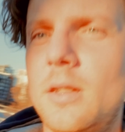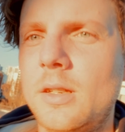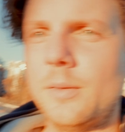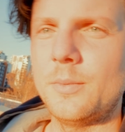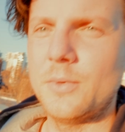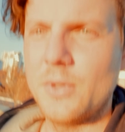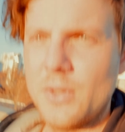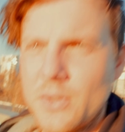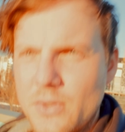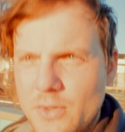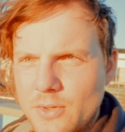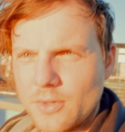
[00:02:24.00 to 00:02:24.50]
I'm
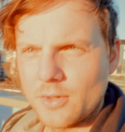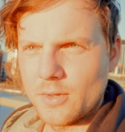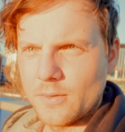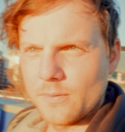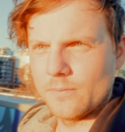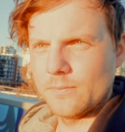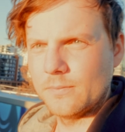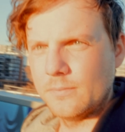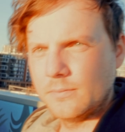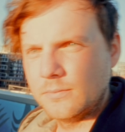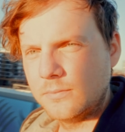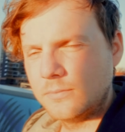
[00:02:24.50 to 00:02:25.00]
just sort of
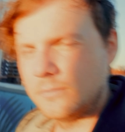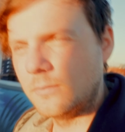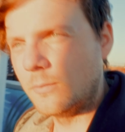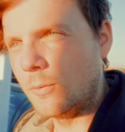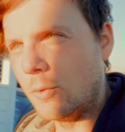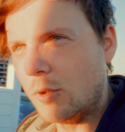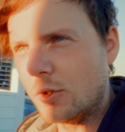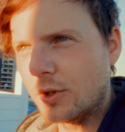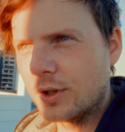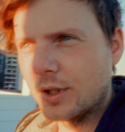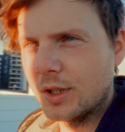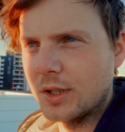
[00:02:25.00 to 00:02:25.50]

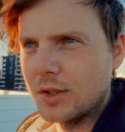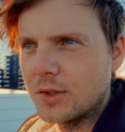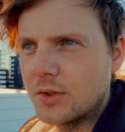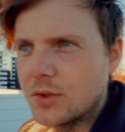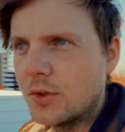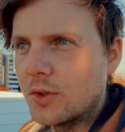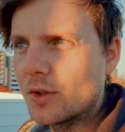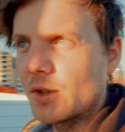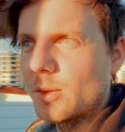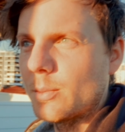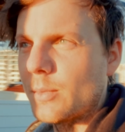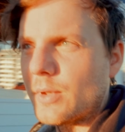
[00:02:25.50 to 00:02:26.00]
walking and
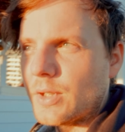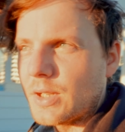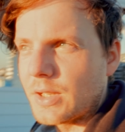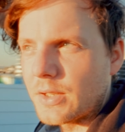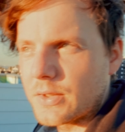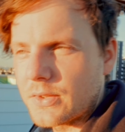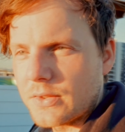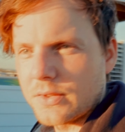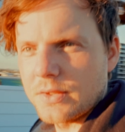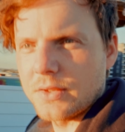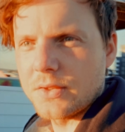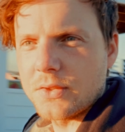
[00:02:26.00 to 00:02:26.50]
talking with
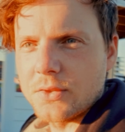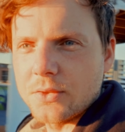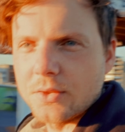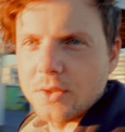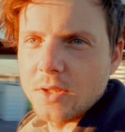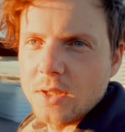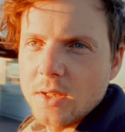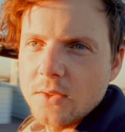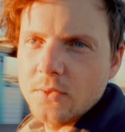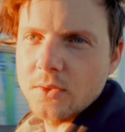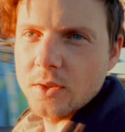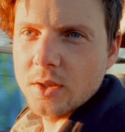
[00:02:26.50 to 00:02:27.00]
this to sort
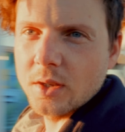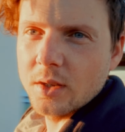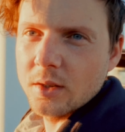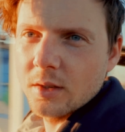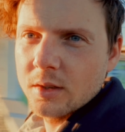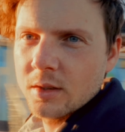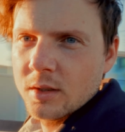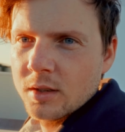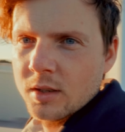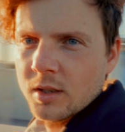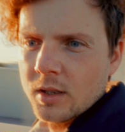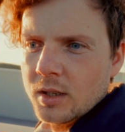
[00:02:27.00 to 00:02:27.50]
of give you
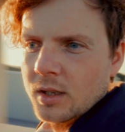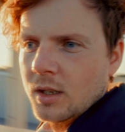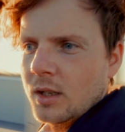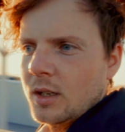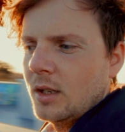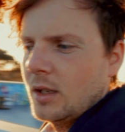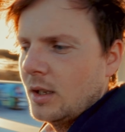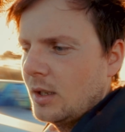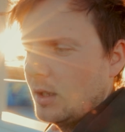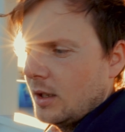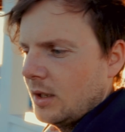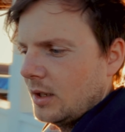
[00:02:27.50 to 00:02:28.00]

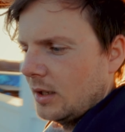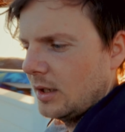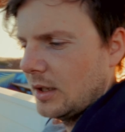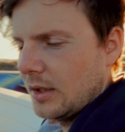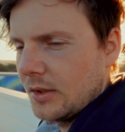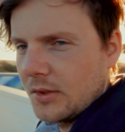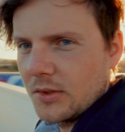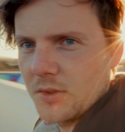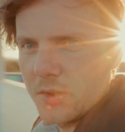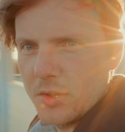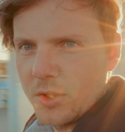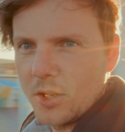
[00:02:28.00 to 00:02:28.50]

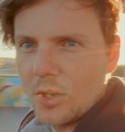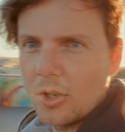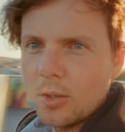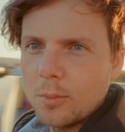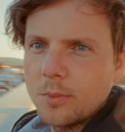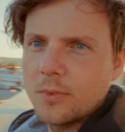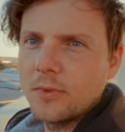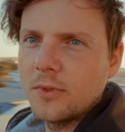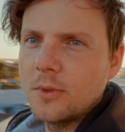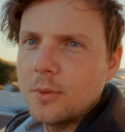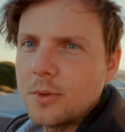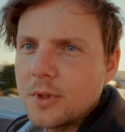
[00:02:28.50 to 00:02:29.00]
a scope
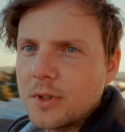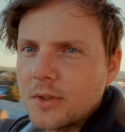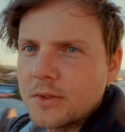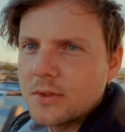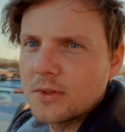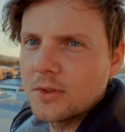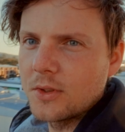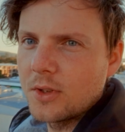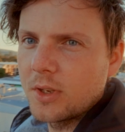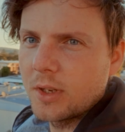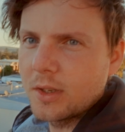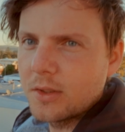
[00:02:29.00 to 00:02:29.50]
for what
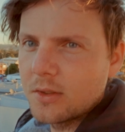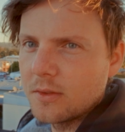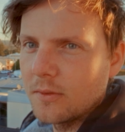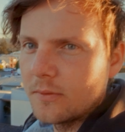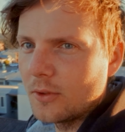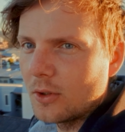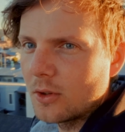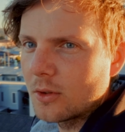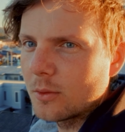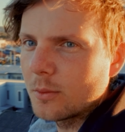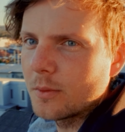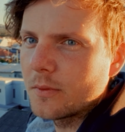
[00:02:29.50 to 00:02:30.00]
it's like to
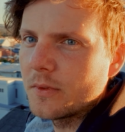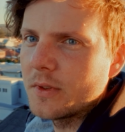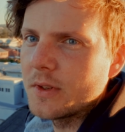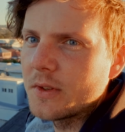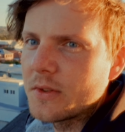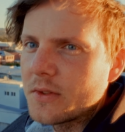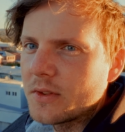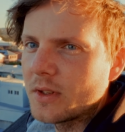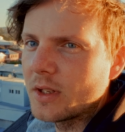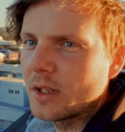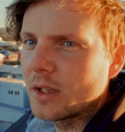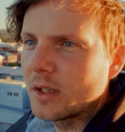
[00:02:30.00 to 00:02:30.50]
vlog with
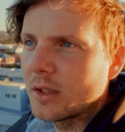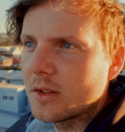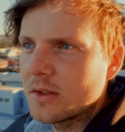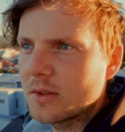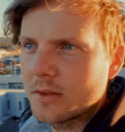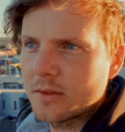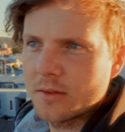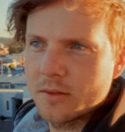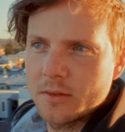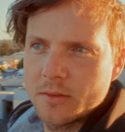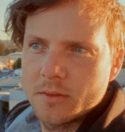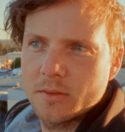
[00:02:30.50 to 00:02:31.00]
this thing.
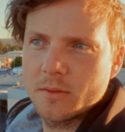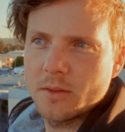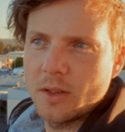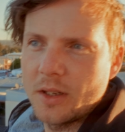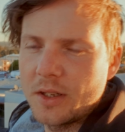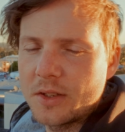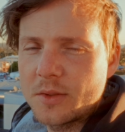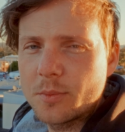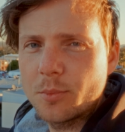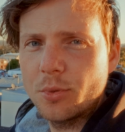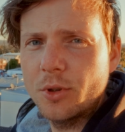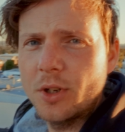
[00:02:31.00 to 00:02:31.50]
It's
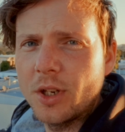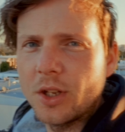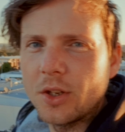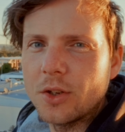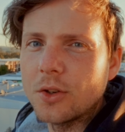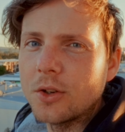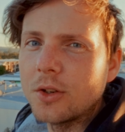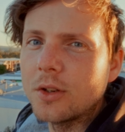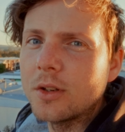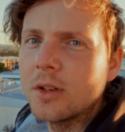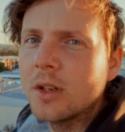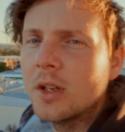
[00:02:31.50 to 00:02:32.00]
pretty
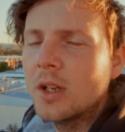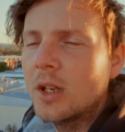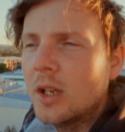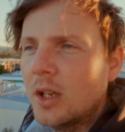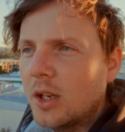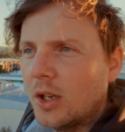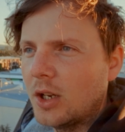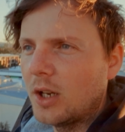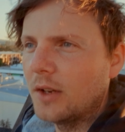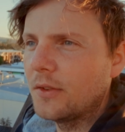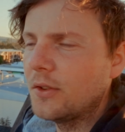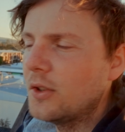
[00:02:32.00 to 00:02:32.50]
good.
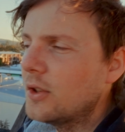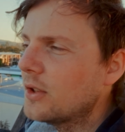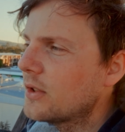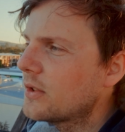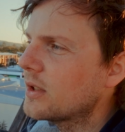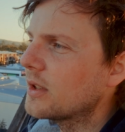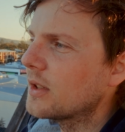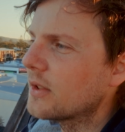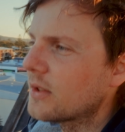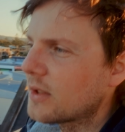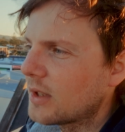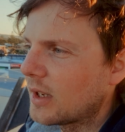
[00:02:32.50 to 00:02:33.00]
I've
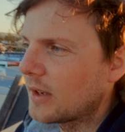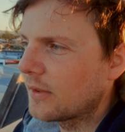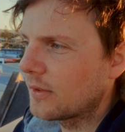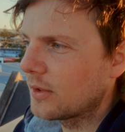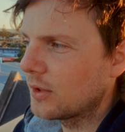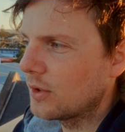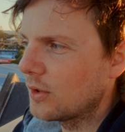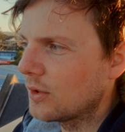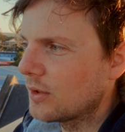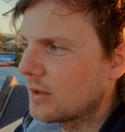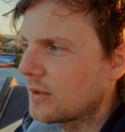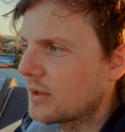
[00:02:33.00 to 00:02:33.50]
used it this
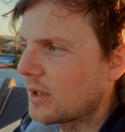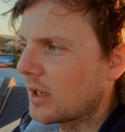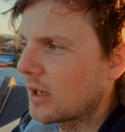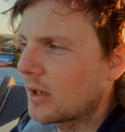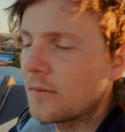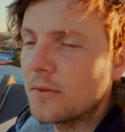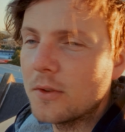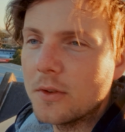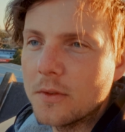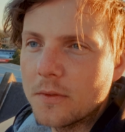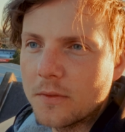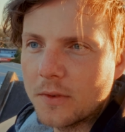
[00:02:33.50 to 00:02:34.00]
afternoon to take a
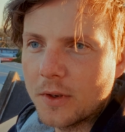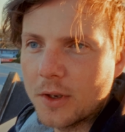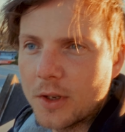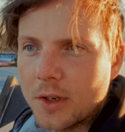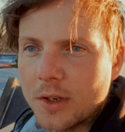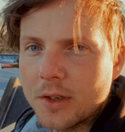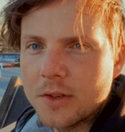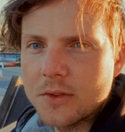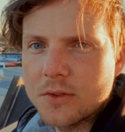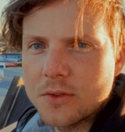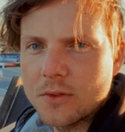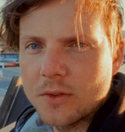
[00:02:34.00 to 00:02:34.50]
few
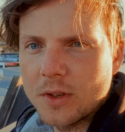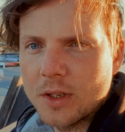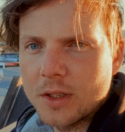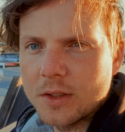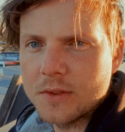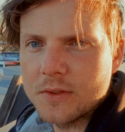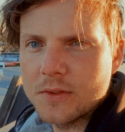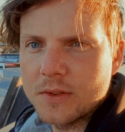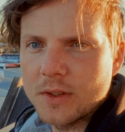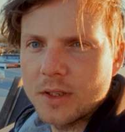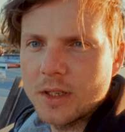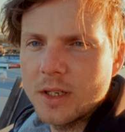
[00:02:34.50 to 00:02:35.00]
photos around
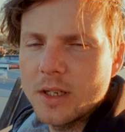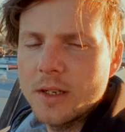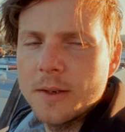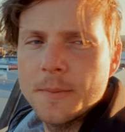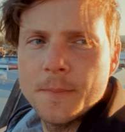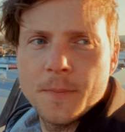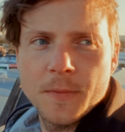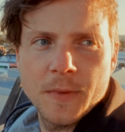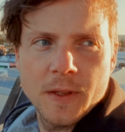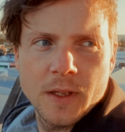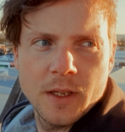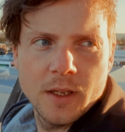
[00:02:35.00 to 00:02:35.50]
the city,
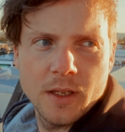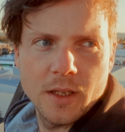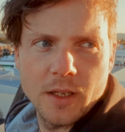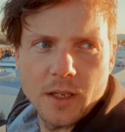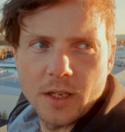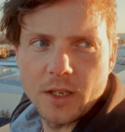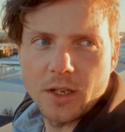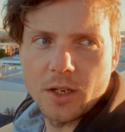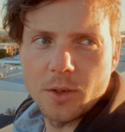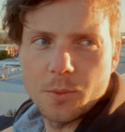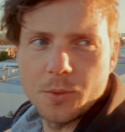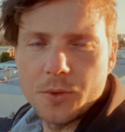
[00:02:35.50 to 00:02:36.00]

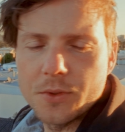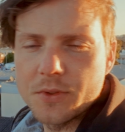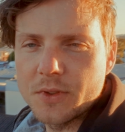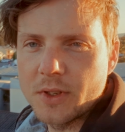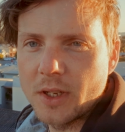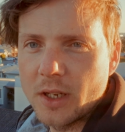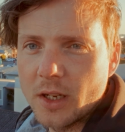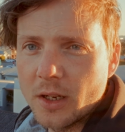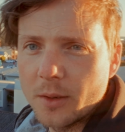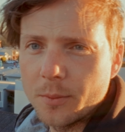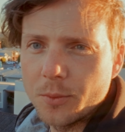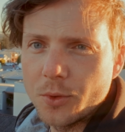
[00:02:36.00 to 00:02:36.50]
and I will say
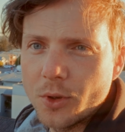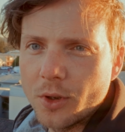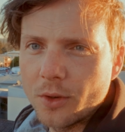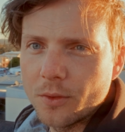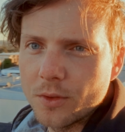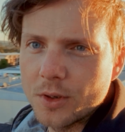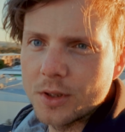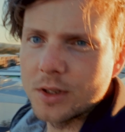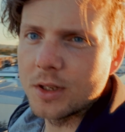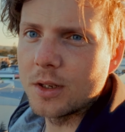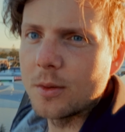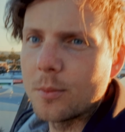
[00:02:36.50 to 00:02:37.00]
I'm not
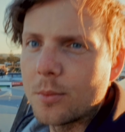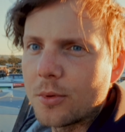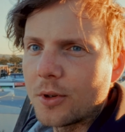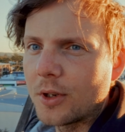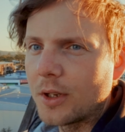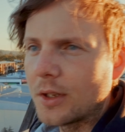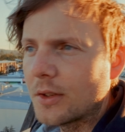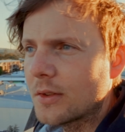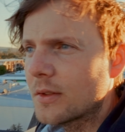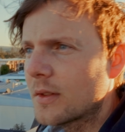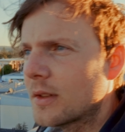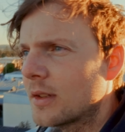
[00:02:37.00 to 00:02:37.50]
really
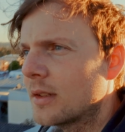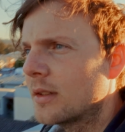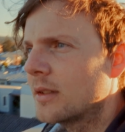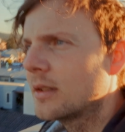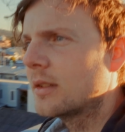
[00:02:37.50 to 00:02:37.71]
impressed.